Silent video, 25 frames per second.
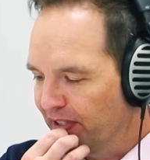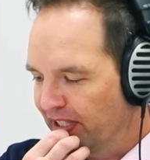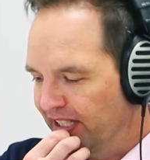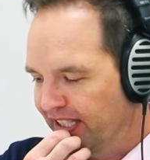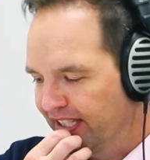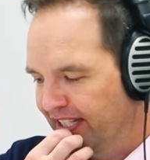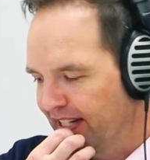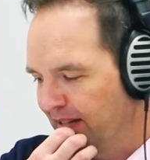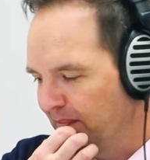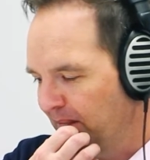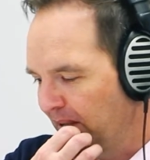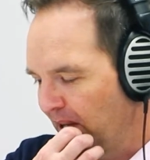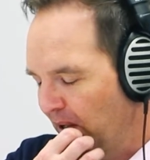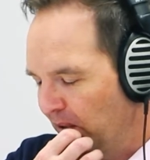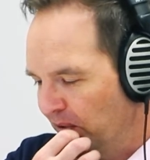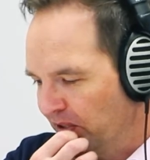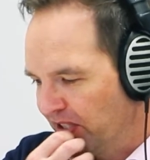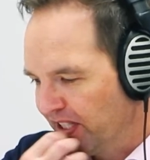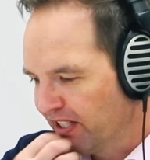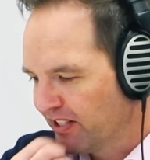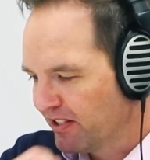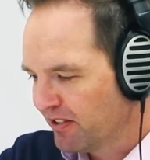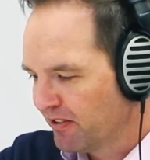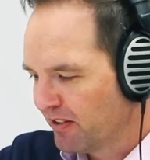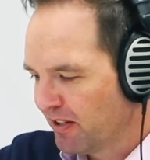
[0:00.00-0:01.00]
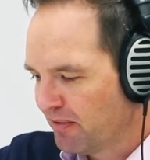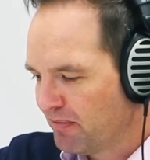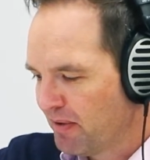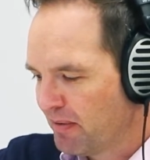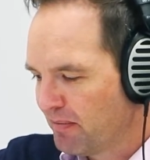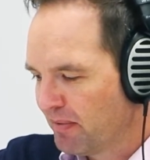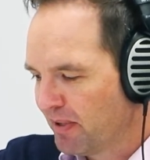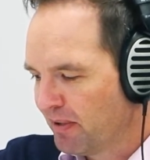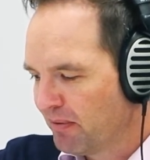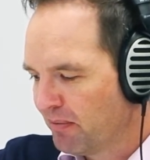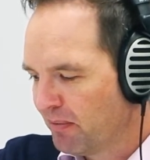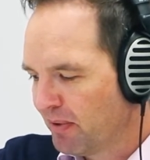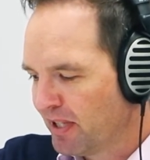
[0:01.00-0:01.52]
for team culture too. I
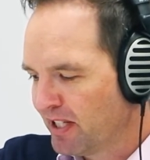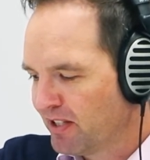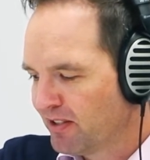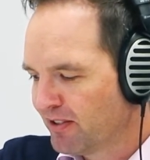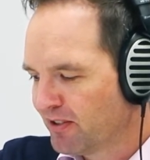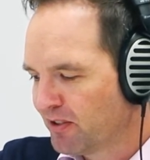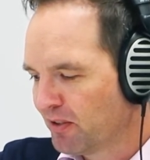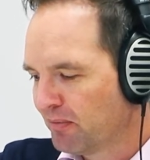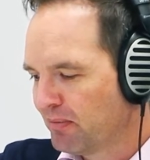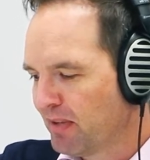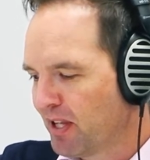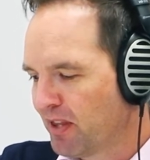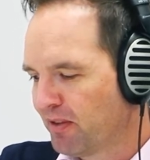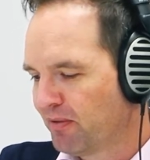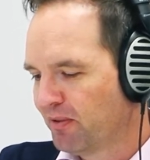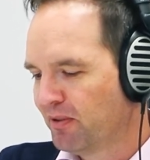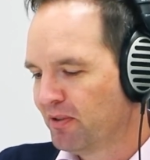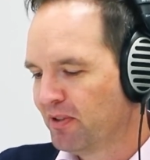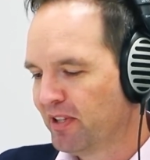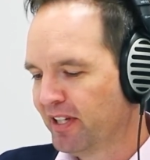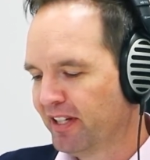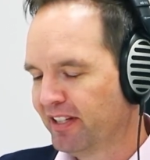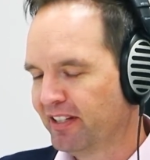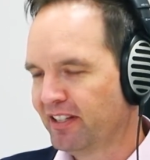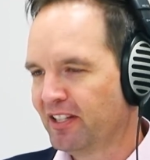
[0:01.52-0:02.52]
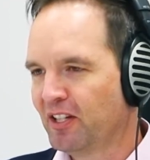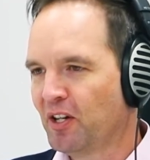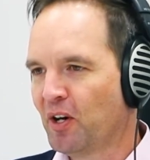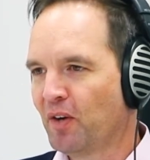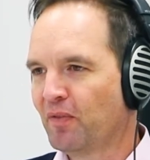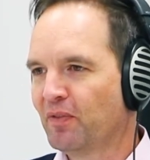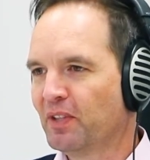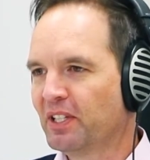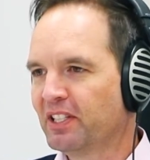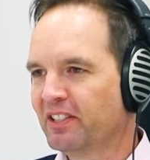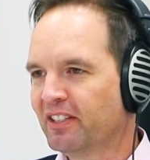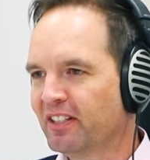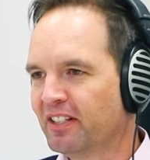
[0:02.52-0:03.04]
remember when you took me through the
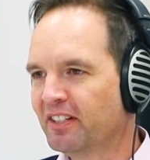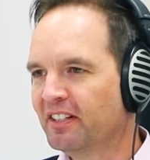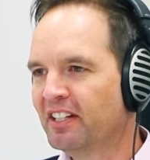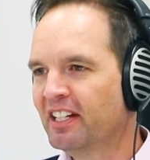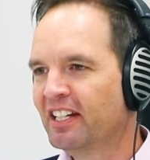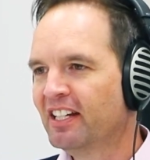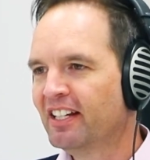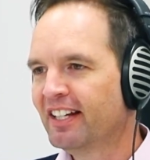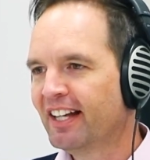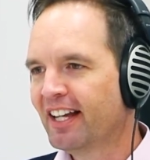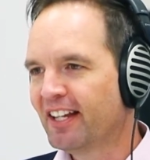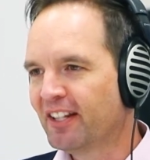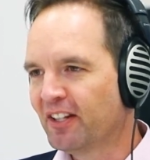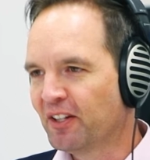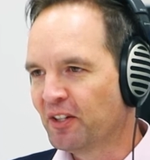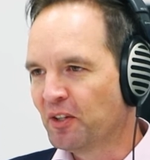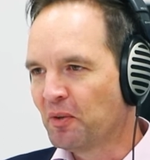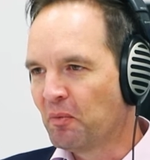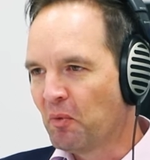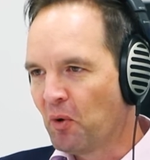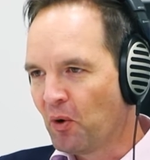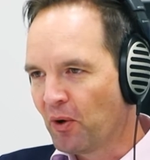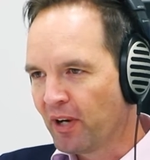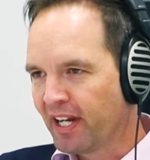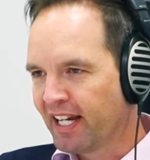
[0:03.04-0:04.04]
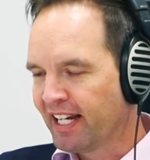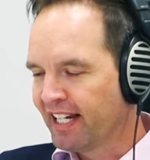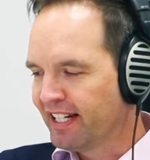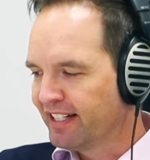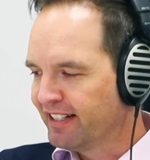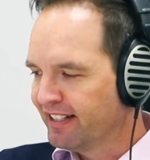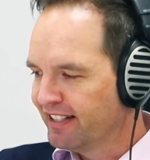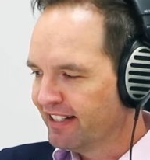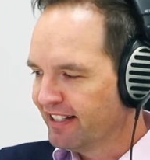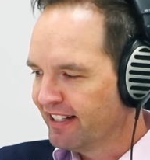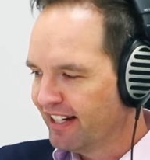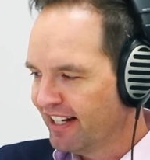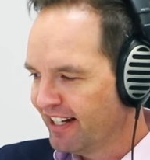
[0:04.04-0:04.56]
office, and you're walking
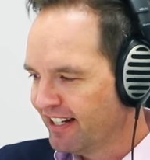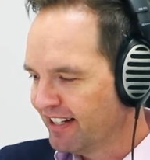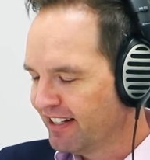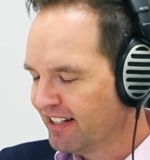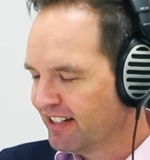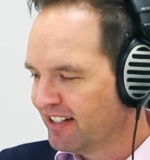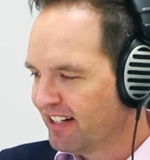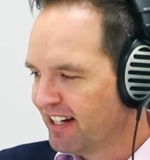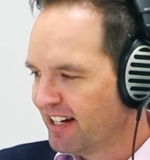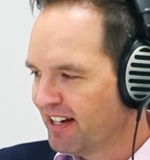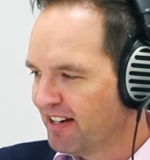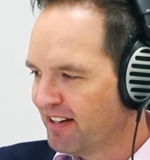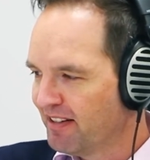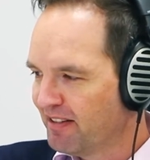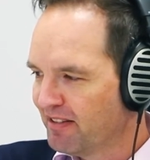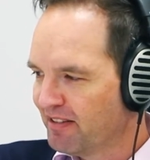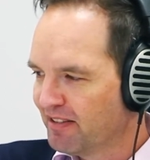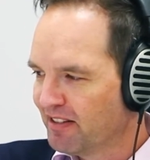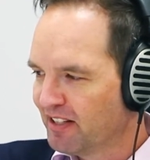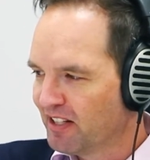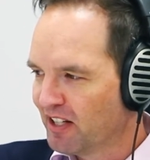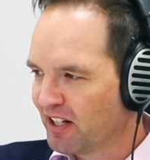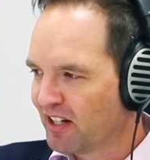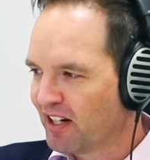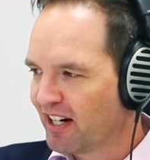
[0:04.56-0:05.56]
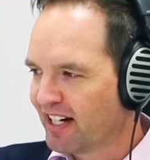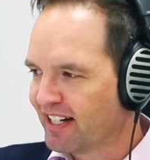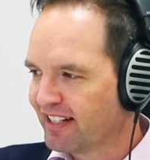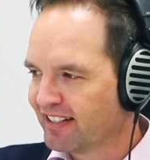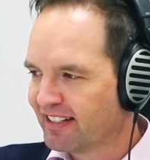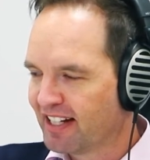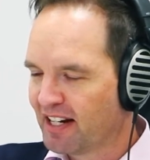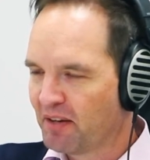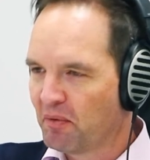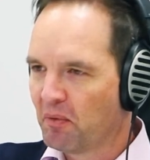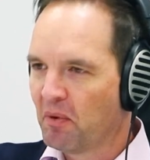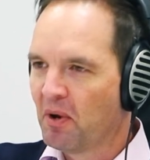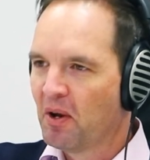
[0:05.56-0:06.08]
in and kind of
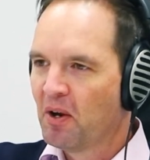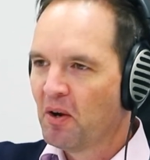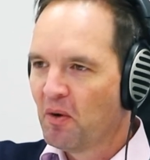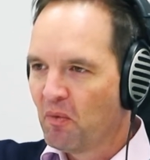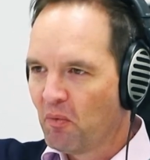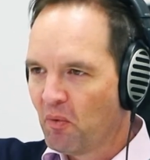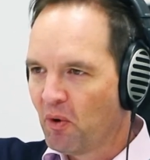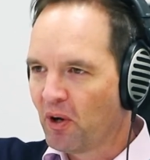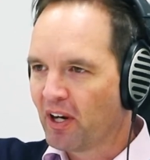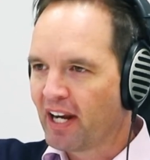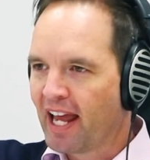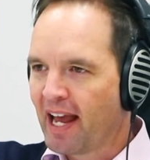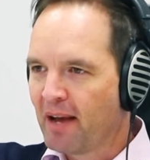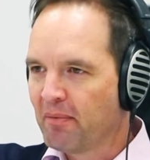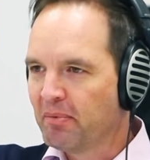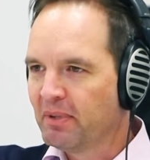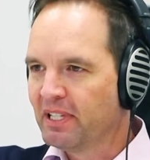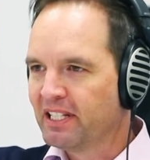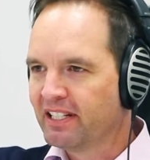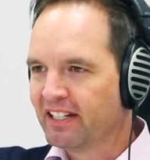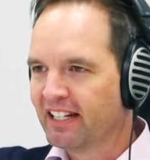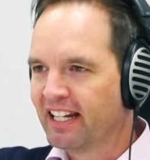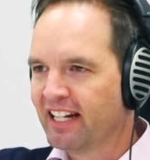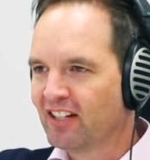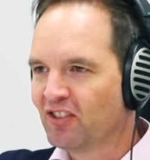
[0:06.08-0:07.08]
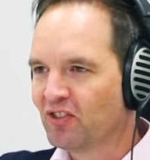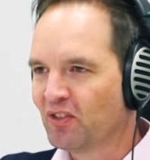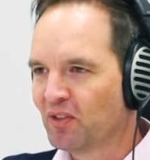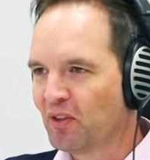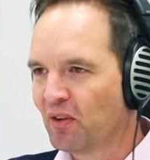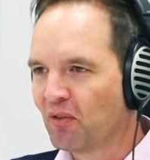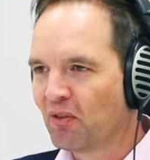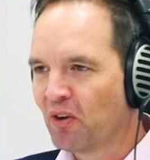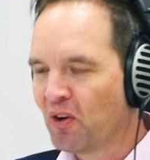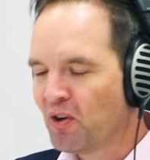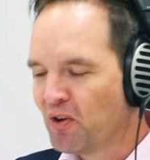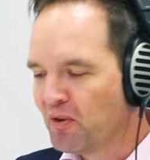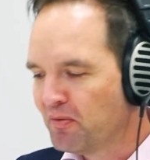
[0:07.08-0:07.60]
saying what happens in each of
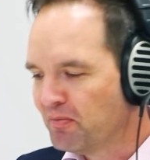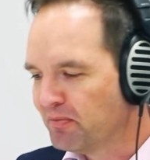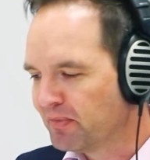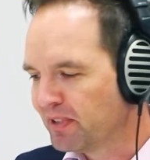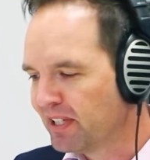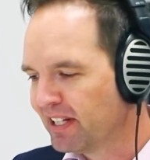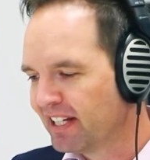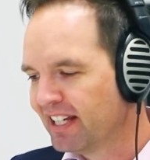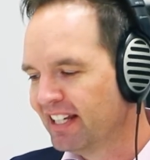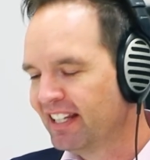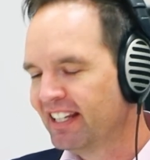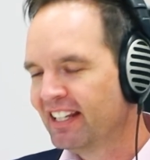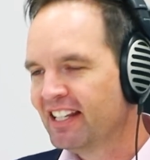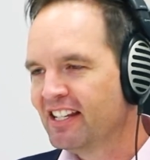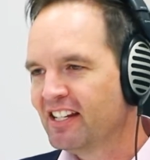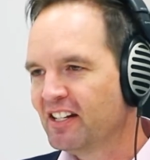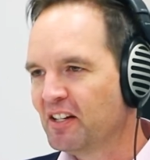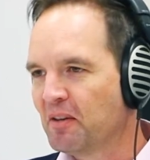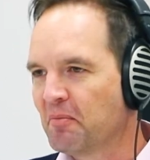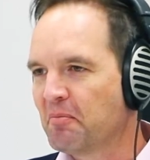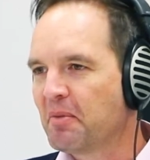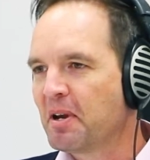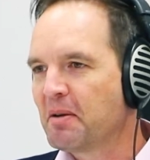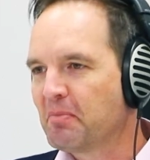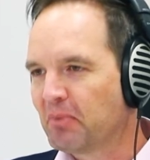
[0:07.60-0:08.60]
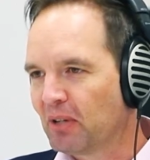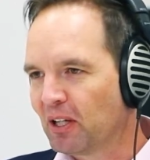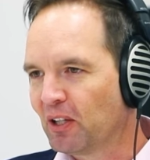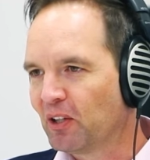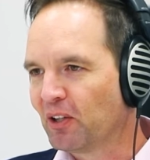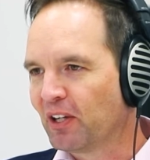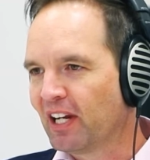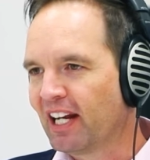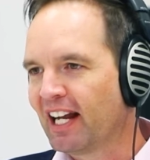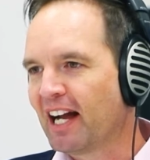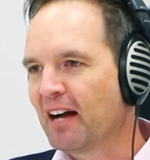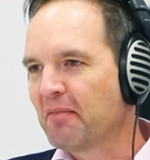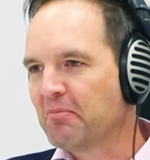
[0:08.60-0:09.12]
the rooms. People are
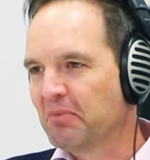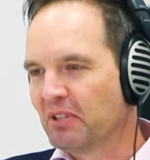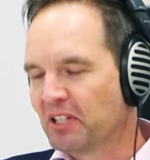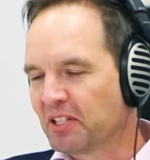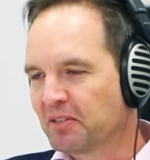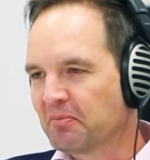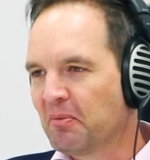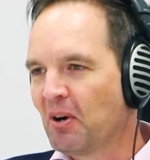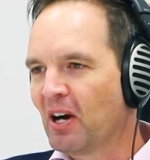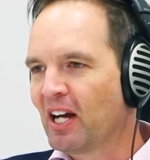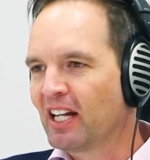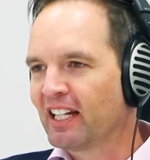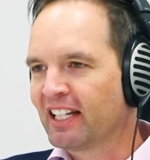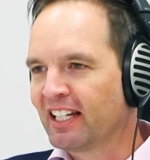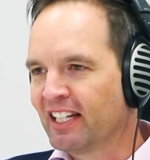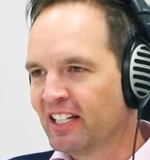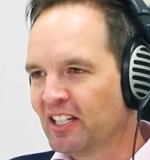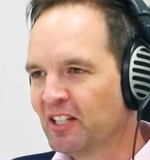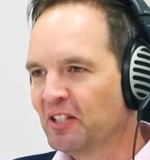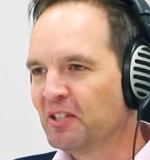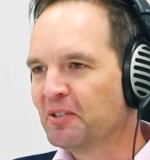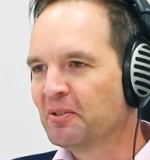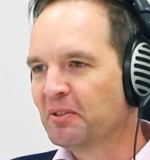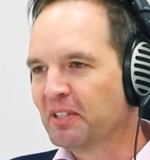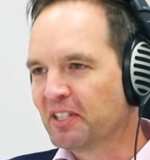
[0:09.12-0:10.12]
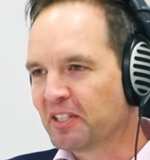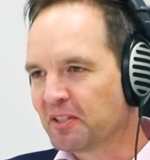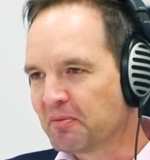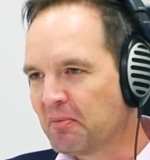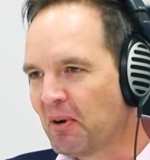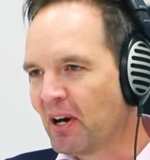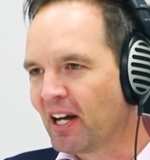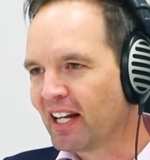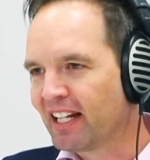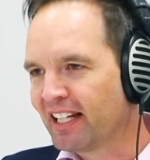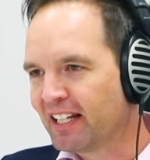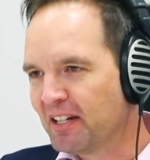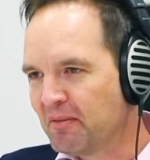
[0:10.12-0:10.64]
looking up and smiling at you and
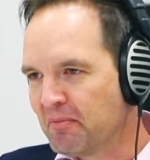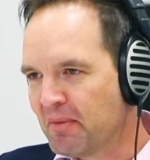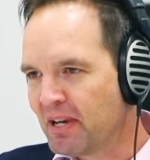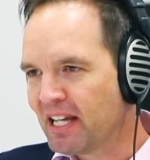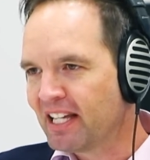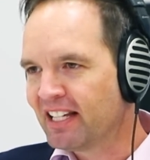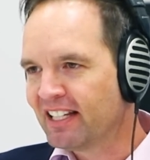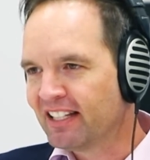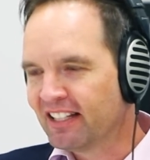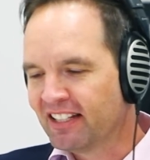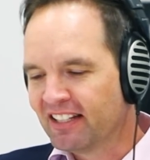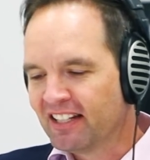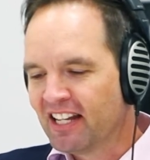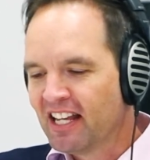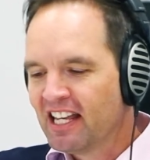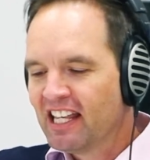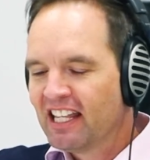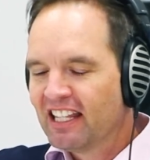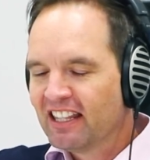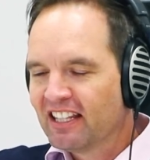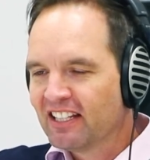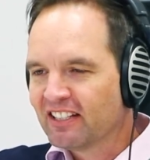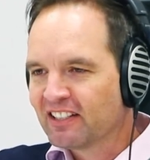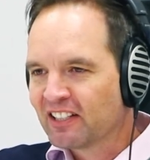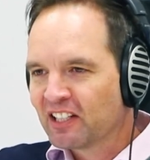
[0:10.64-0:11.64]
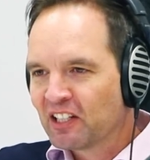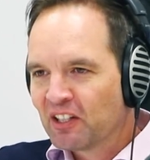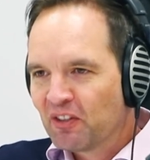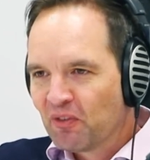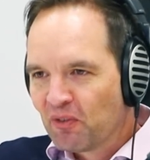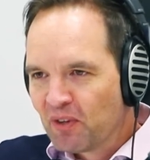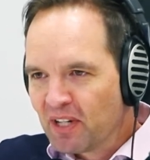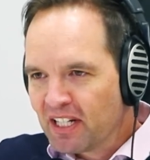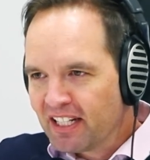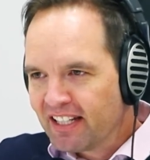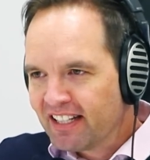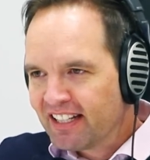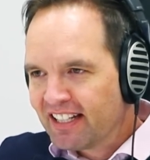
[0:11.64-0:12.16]
smiling at me, and there's a
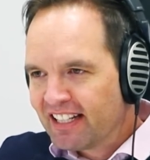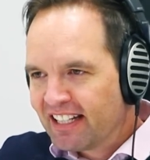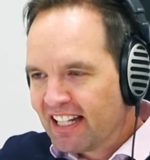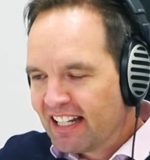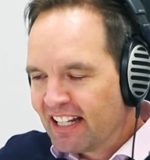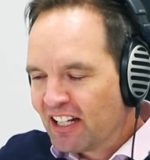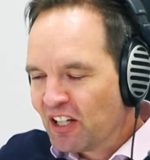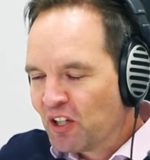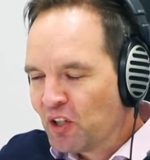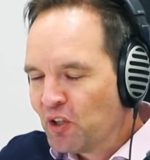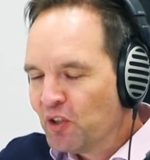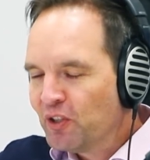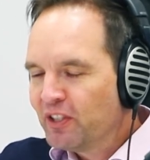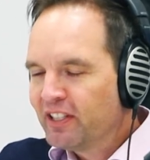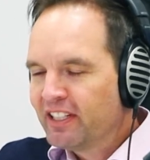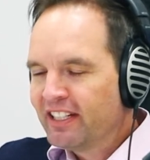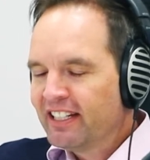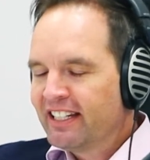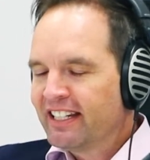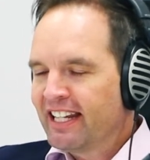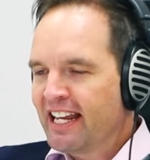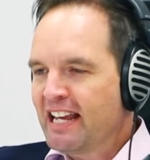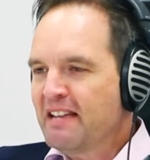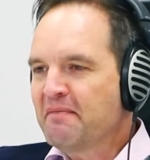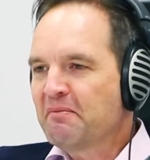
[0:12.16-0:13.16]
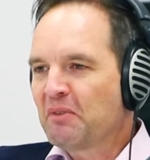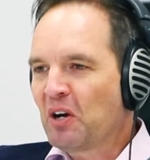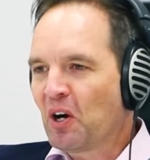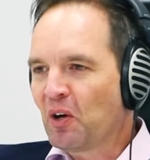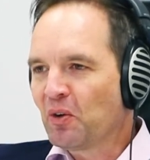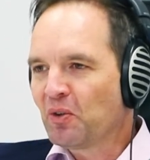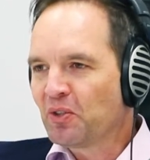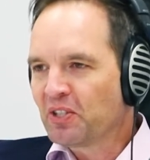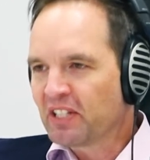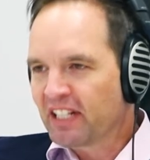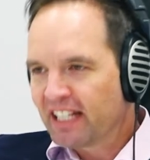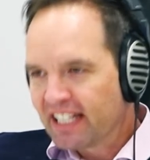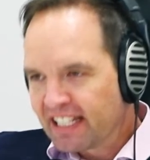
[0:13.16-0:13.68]
really good team
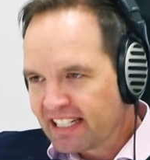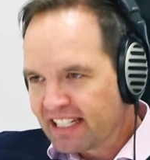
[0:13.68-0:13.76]
culture,